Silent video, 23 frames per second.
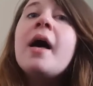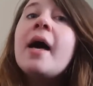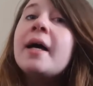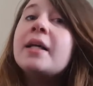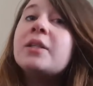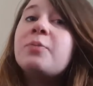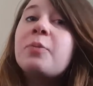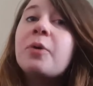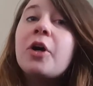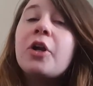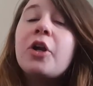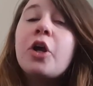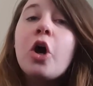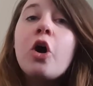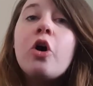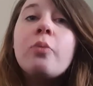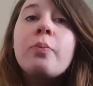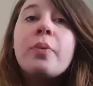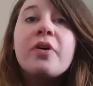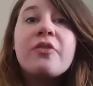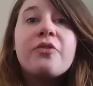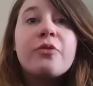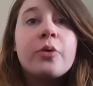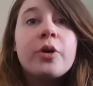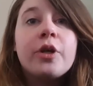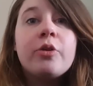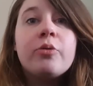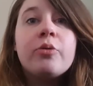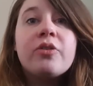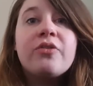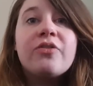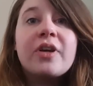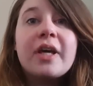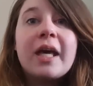has brought hope of
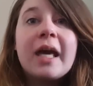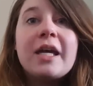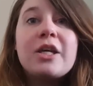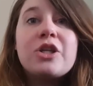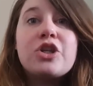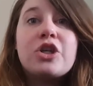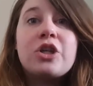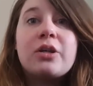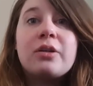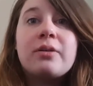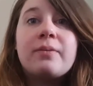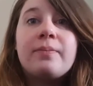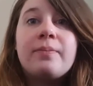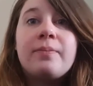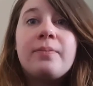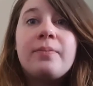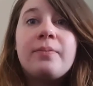reunification.